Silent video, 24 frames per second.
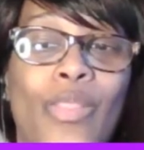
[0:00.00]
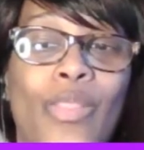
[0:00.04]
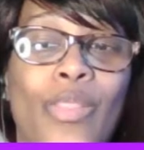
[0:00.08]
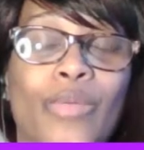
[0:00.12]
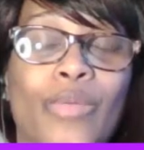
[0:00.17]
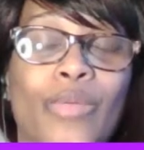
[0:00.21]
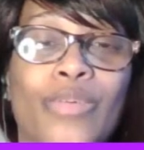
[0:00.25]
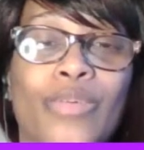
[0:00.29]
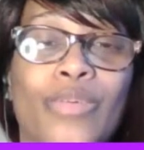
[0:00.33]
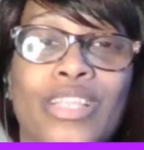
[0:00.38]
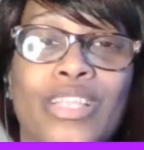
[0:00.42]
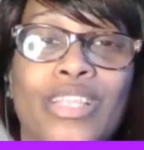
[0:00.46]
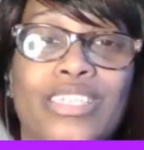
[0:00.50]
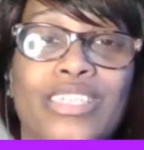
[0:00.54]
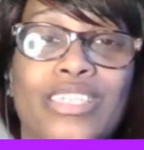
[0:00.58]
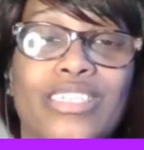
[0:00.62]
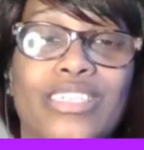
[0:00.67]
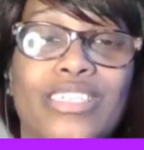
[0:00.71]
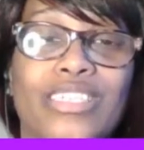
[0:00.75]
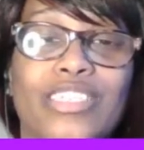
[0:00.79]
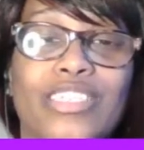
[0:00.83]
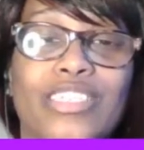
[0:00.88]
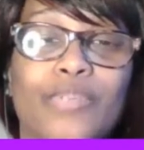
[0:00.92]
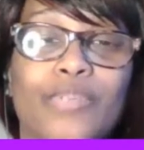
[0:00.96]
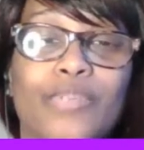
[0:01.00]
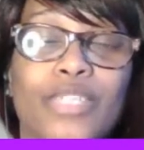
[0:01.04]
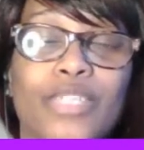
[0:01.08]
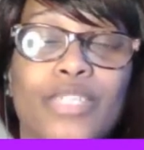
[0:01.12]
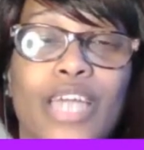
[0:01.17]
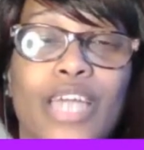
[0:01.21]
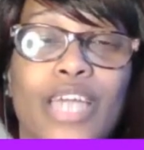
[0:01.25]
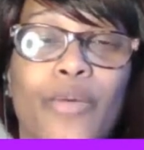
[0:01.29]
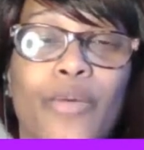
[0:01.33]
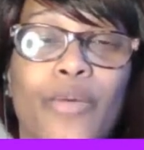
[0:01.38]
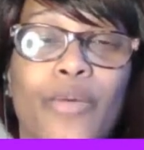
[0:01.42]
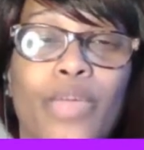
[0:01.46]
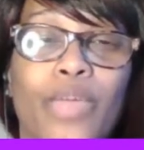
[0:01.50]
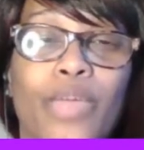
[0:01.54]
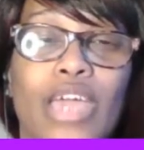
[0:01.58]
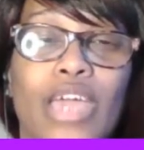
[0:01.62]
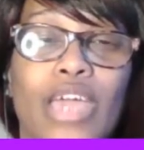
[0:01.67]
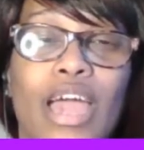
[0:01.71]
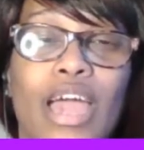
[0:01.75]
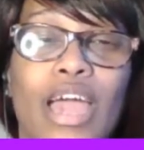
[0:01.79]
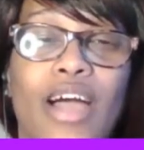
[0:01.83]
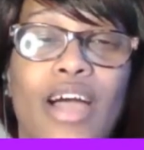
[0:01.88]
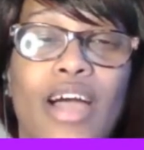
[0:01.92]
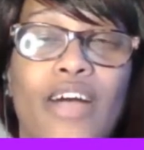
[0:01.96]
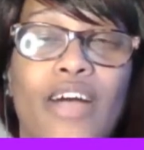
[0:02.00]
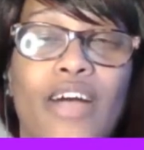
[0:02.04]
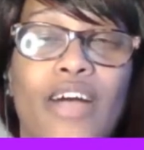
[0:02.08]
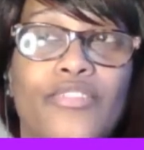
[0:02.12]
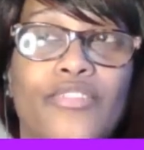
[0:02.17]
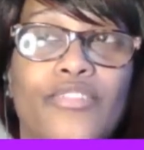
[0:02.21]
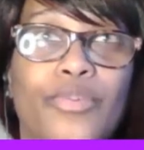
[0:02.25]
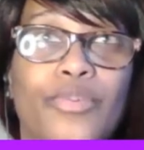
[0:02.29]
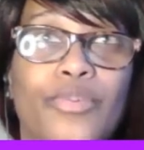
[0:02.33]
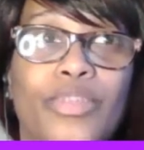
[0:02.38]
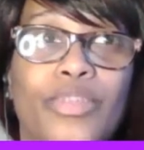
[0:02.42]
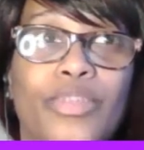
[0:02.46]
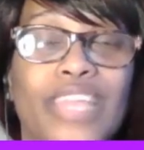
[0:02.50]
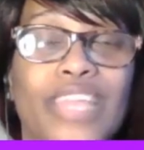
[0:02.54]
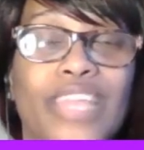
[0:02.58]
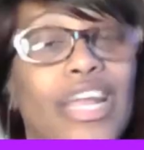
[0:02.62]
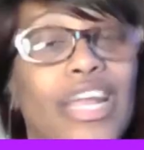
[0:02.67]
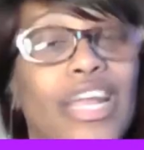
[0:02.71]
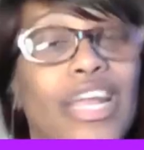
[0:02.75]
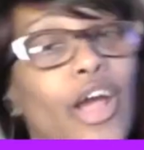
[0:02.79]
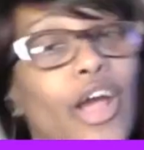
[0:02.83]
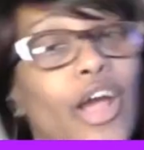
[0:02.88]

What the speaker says: the relationships that we have within